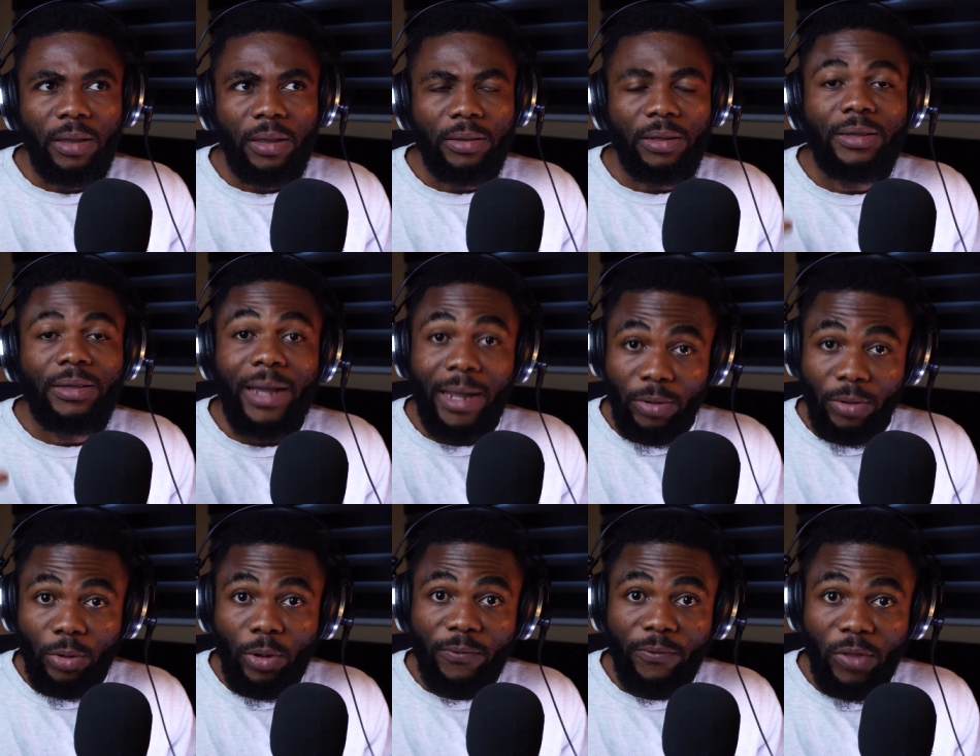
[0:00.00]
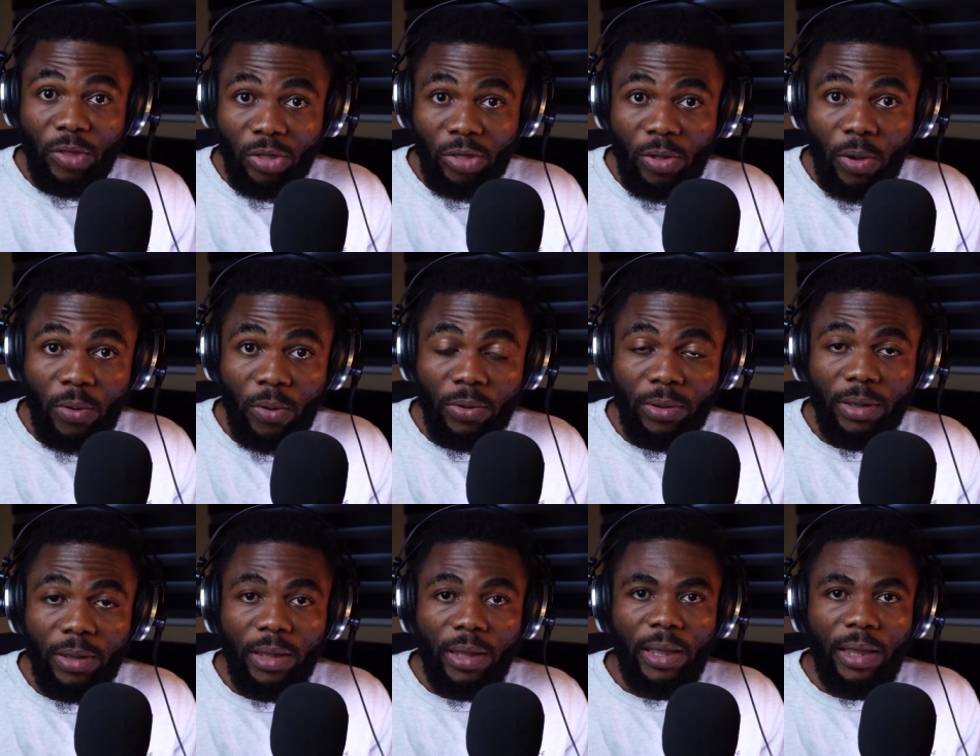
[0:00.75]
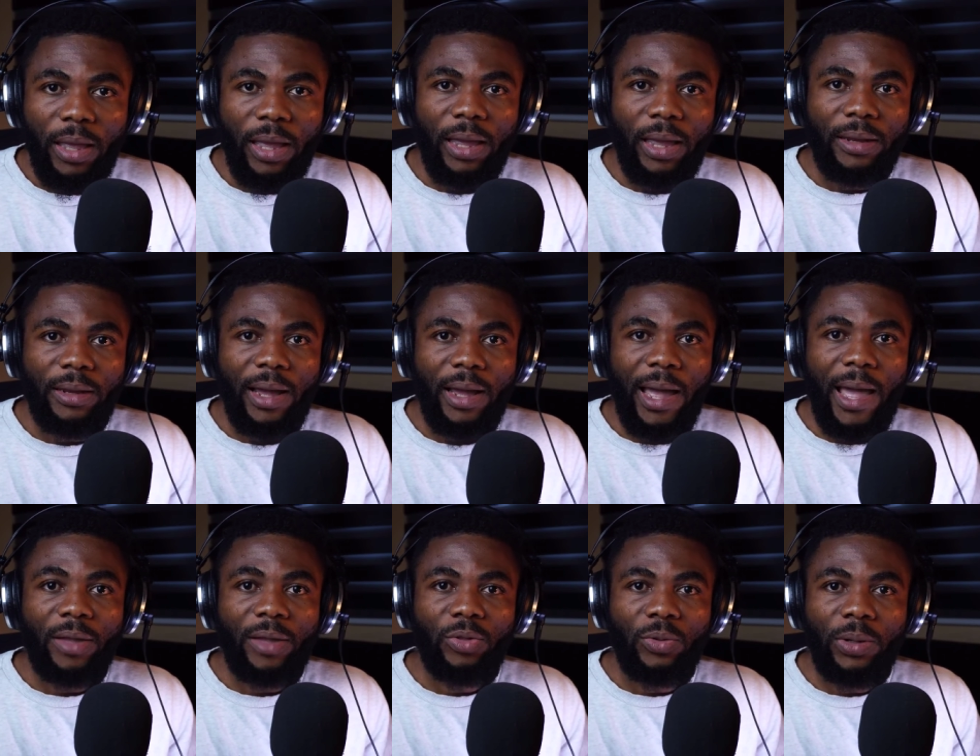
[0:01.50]
the title of the song, and I
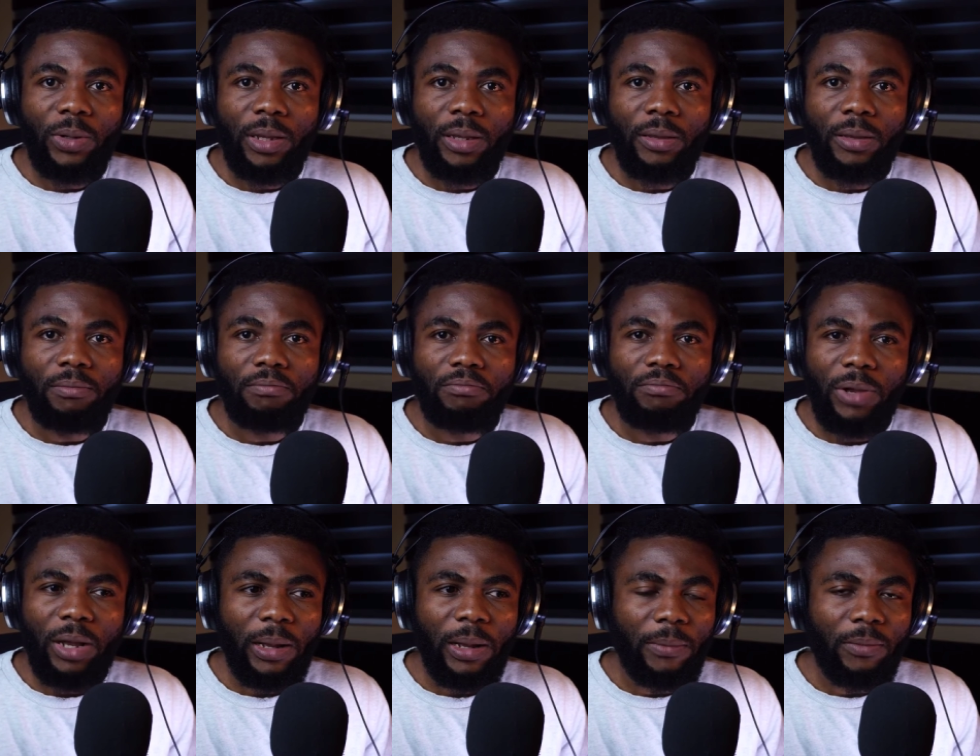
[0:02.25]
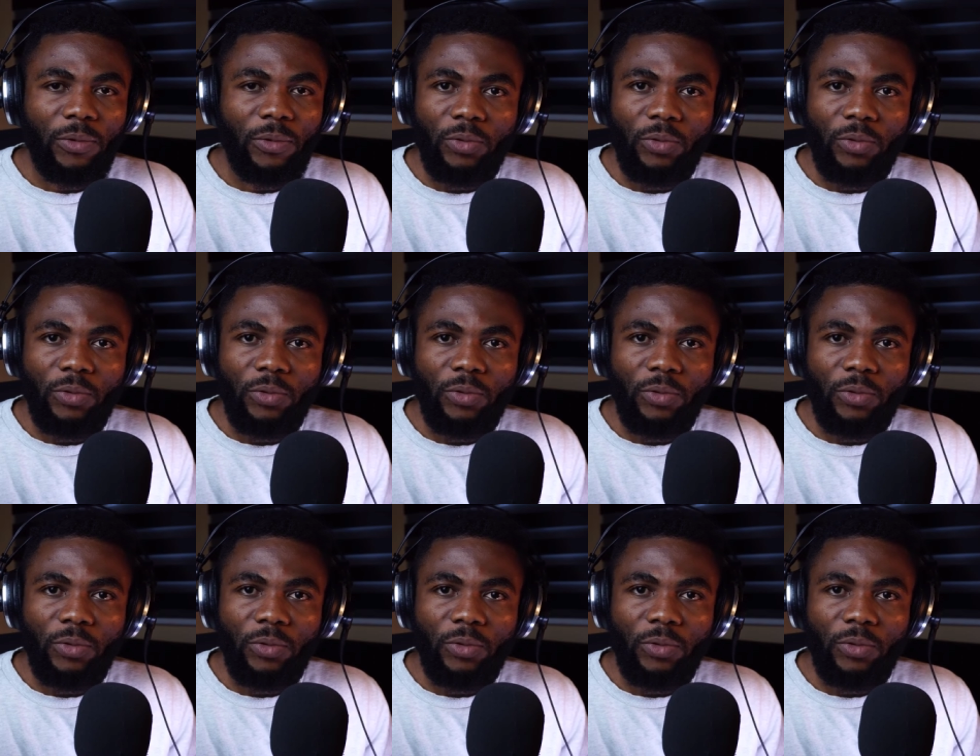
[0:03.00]
actually Um,